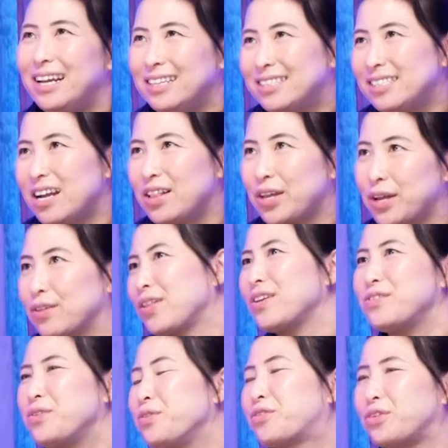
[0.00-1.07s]
it's not like
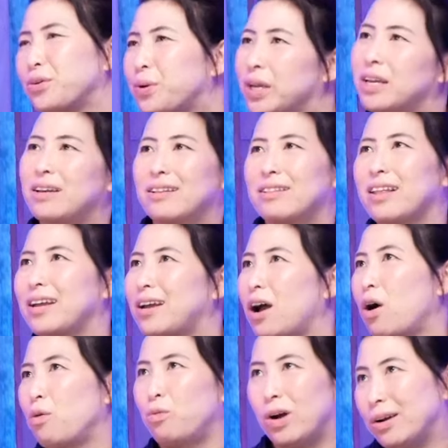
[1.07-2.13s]
unless you're doing like
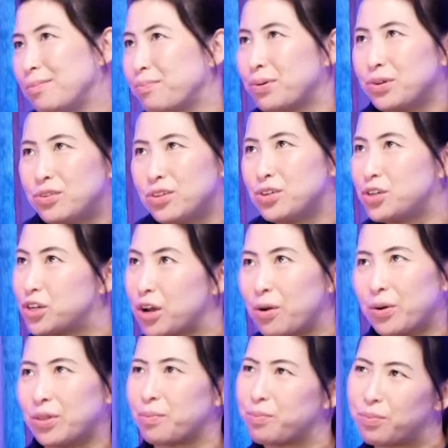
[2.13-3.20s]
a one-person
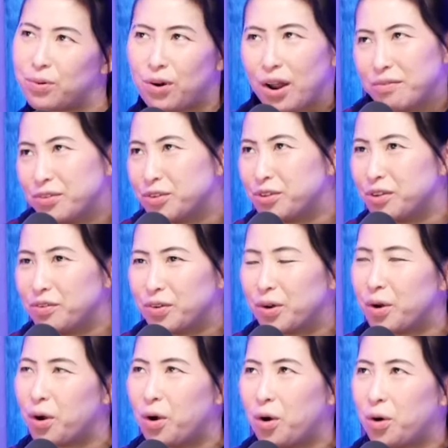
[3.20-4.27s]
show in the privacy of
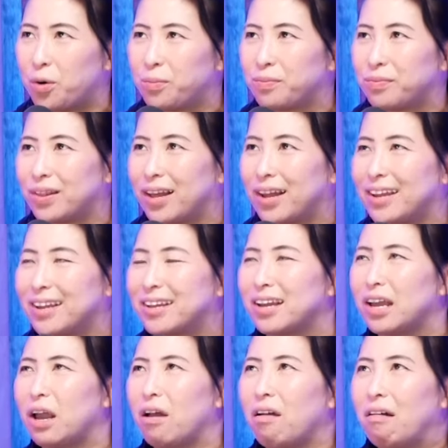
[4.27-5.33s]
your home, like
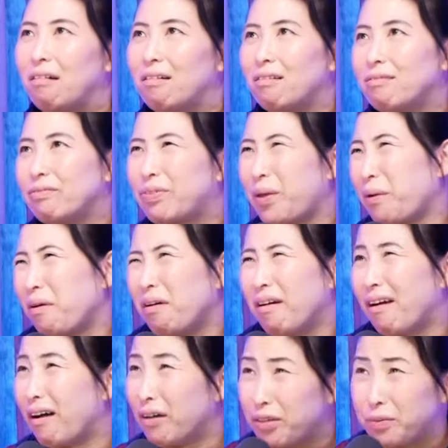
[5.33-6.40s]
there
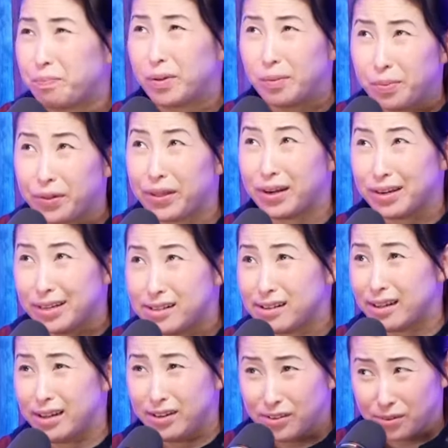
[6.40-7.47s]
are other people that need
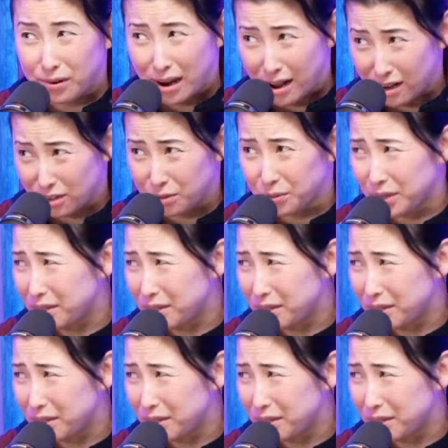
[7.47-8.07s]
to interact